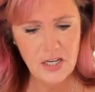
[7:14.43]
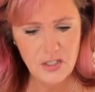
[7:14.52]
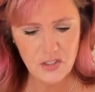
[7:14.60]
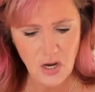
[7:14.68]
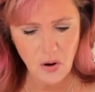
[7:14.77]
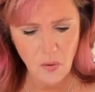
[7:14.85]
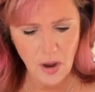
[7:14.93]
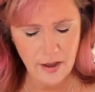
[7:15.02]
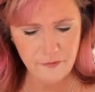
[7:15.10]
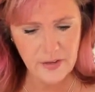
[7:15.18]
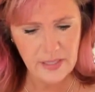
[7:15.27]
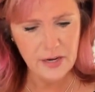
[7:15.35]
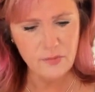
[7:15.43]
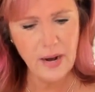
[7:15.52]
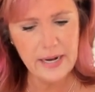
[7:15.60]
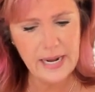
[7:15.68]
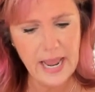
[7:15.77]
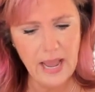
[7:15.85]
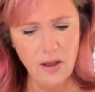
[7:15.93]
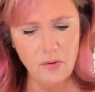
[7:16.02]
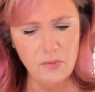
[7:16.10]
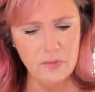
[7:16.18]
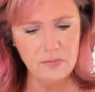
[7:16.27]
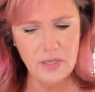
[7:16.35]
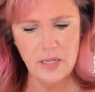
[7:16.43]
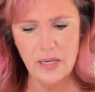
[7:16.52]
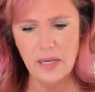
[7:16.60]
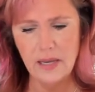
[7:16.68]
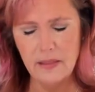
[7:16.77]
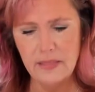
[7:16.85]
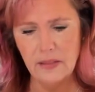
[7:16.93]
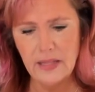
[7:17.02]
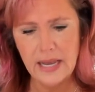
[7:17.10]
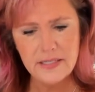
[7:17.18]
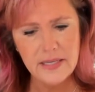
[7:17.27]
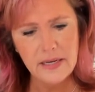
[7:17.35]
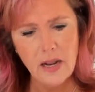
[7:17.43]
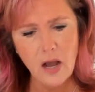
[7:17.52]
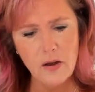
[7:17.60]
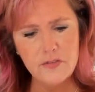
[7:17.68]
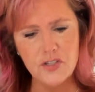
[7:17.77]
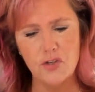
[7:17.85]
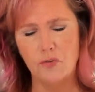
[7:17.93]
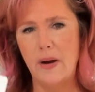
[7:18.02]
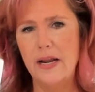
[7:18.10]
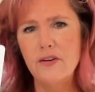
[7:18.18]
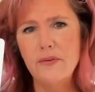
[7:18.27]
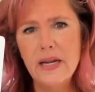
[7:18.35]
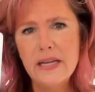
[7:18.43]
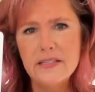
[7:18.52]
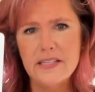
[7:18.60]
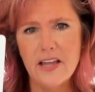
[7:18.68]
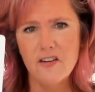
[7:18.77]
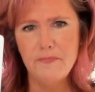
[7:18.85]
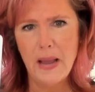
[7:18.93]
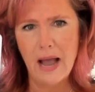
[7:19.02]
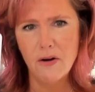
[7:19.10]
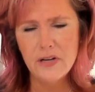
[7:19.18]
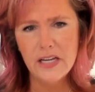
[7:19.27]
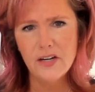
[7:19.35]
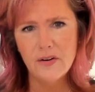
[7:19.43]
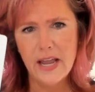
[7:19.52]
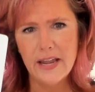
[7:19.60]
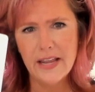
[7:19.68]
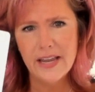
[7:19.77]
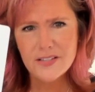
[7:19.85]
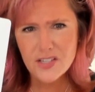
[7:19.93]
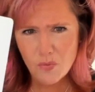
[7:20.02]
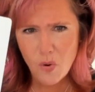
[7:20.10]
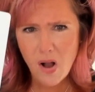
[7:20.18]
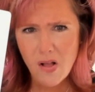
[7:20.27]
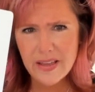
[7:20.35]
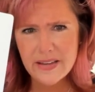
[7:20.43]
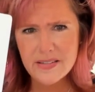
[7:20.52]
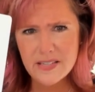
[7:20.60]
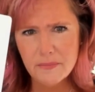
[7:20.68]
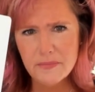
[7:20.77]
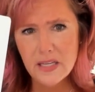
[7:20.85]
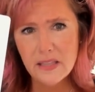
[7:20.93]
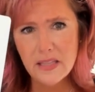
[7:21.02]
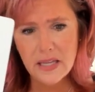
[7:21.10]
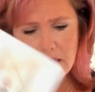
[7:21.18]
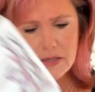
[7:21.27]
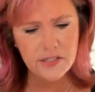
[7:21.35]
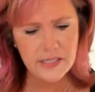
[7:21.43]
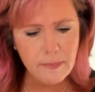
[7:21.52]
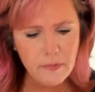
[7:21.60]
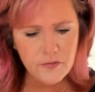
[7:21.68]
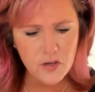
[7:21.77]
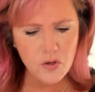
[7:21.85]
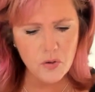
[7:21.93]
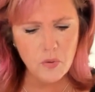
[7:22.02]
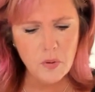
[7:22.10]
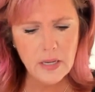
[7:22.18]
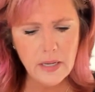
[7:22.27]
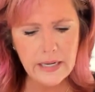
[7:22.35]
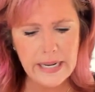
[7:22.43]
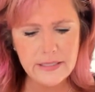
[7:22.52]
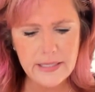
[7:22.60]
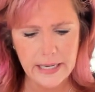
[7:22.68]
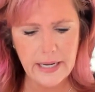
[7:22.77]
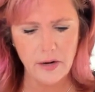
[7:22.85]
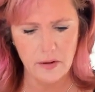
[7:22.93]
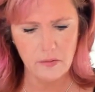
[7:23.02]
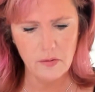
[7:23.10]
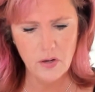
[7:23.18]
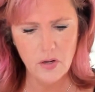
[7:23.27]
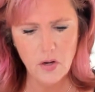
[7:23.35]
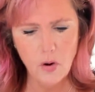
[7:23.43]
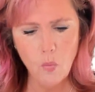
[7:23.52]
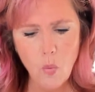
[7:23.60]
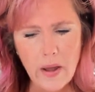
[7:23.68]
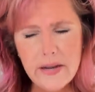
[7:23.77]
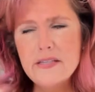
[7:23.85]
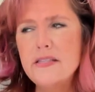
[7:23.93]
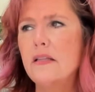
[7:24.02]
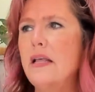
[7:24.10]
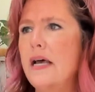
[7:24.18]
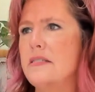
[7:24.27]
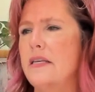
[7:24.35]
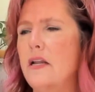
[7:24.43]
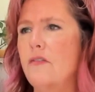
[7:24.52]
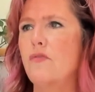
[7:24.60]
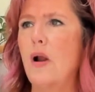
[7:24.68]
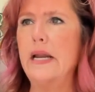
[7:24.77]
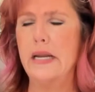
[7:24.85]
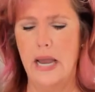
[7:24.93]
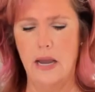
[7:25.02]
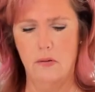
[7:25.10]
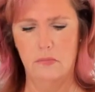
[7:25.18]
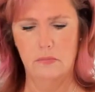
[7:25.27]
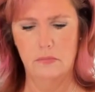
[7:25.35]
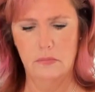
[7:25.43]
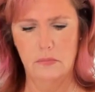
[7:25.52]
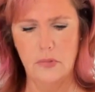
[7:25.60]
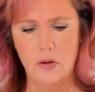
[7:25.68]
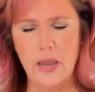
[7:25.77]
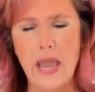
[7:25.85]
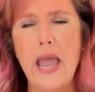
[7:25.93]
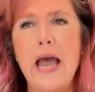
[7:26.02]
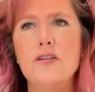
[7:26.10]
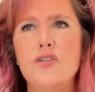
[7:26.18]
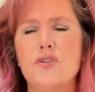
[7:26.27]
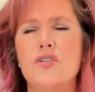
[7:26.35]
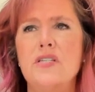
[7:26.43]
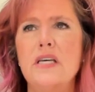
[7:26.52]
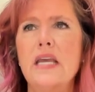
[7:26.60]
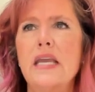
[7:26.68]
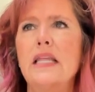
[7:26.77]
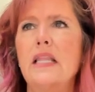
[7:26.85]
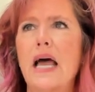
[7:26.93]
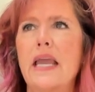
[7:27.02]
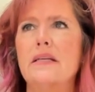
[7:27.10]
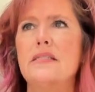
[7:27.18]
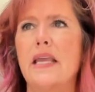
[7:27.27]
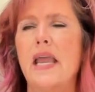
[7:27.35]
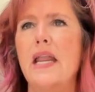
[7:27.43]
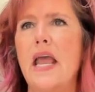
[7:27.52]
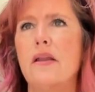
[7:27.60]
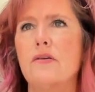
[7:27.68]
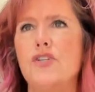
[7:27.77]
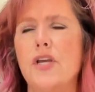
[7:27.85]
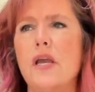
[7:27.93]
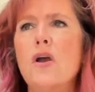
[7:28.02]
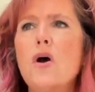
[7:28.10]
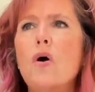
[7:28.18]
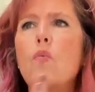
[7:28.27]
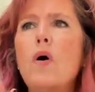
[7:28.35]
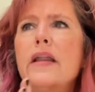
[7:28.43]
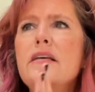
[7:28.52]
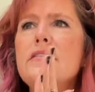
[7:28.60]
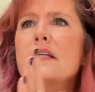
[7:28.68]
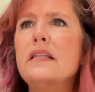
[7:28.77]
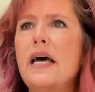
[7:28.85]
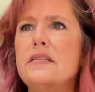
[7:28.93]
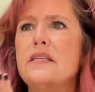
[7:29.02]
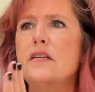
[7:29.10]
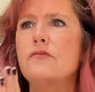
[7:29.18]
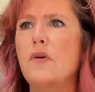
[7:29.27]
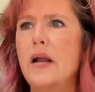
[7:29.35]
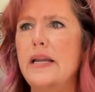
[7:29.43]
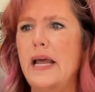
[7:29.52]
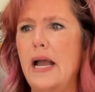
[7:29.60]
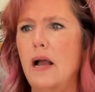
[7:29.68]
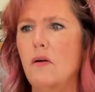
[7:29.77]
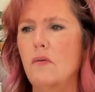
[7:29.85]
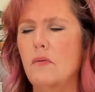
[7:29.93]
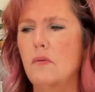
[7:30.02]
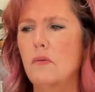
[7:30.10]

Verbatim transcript: So I feel like right now the the lesson of surrendering instead of pounding your head against a wall is something that some of you need to hear. What is the lesson of right now? Okay, as you're sitting in Lionsgate energy, what is the lesson of right now?